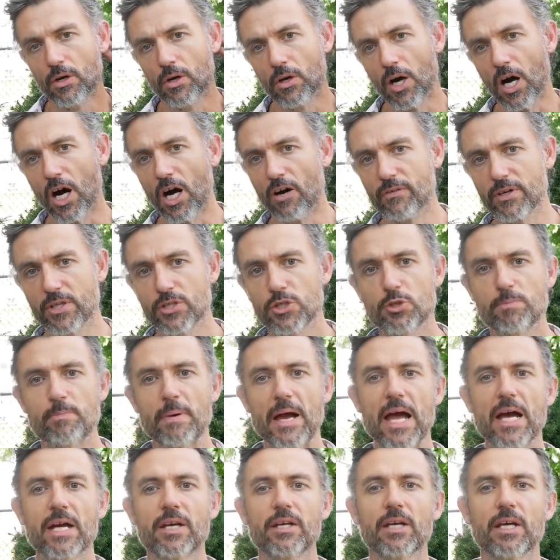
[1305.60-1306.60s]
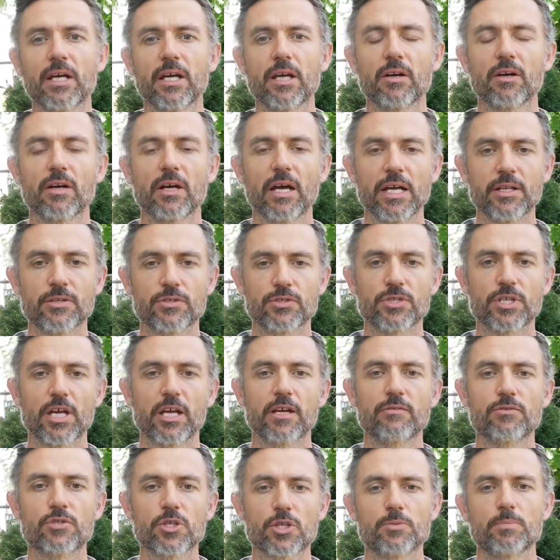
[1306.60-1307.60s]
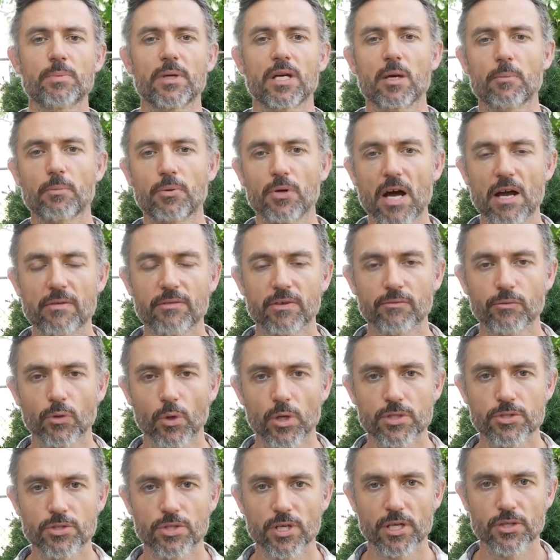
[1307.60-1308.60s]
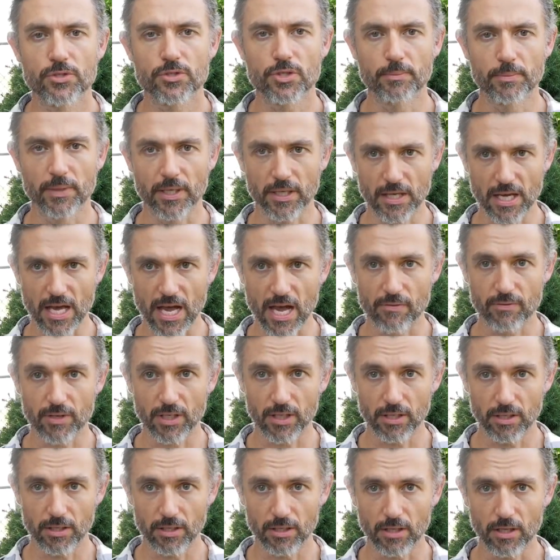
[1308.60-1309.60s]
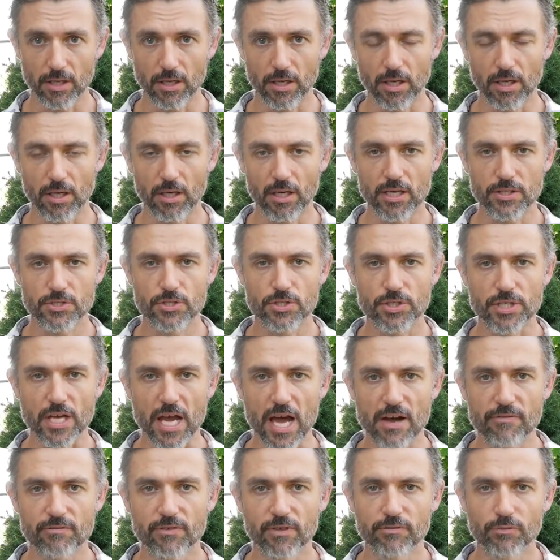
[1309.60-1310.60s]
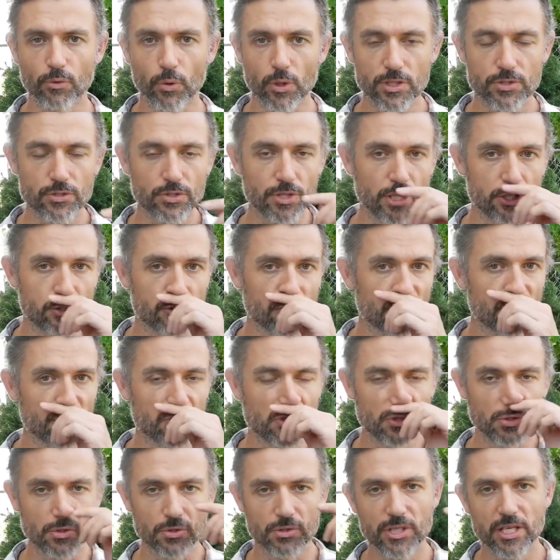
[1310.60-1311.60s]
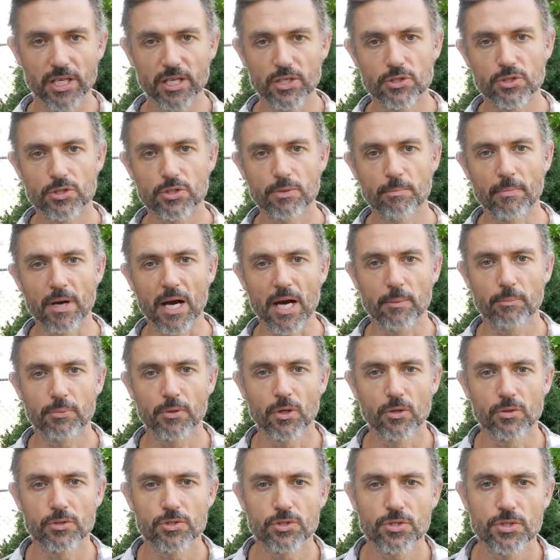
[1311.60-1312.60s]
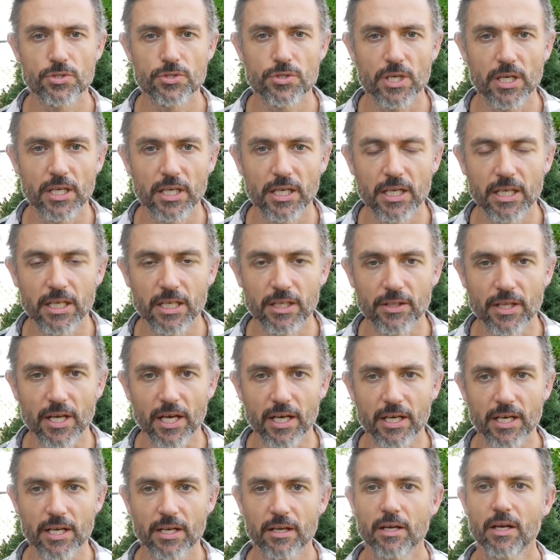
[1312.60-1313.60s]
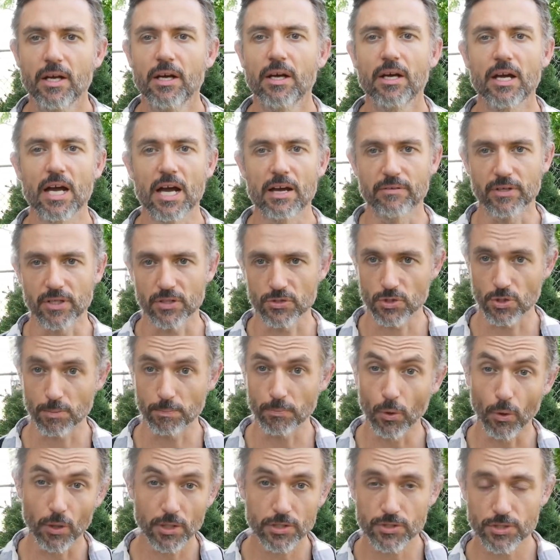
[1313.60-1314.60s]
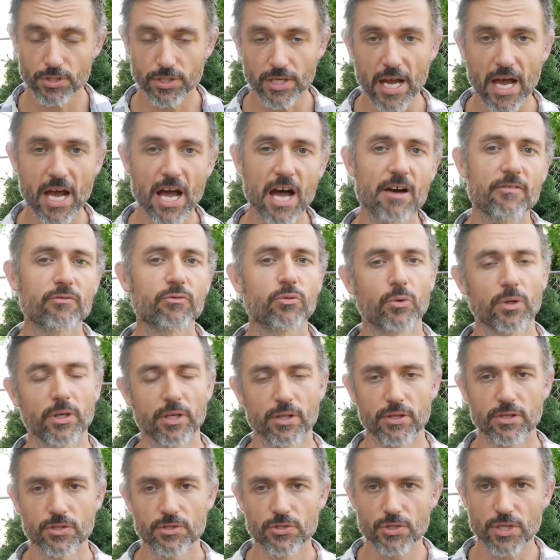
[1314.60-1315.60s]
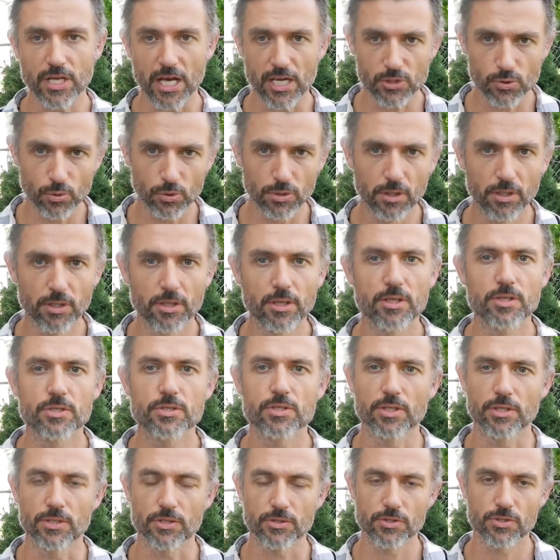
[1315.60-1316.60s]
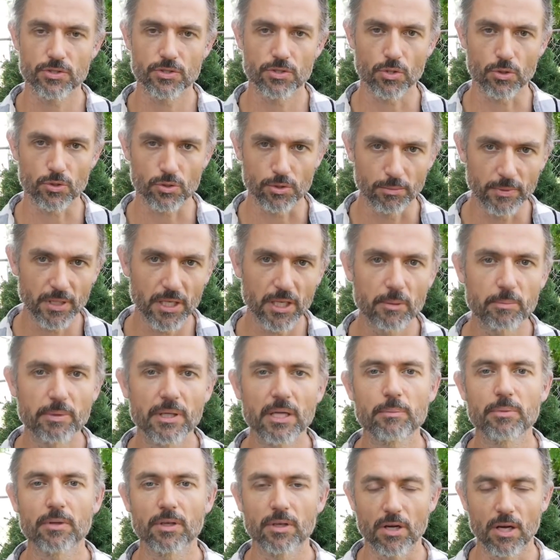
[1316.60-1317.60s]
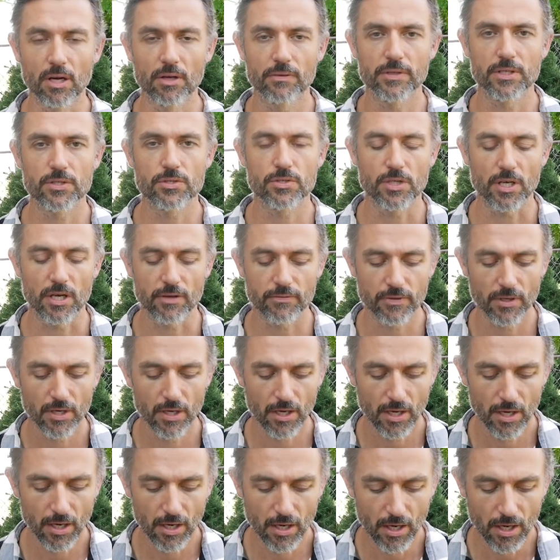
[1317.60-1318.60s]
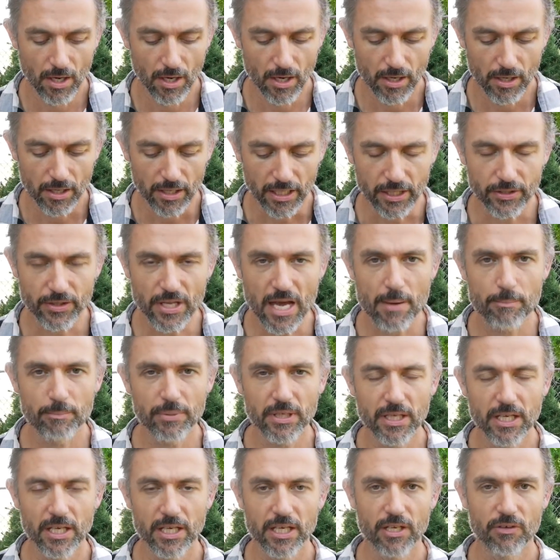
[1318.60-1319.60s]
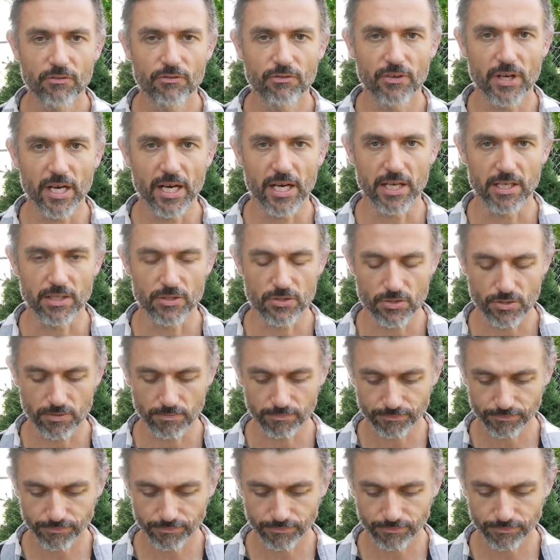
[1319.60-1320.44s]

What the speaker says: of expanding, instead of just being a private voice teacher, but having a staff of voice teachers who teach my approach to singing, and then having a support staff with schedulers and social media people and all of this stuff. In that beginning phase,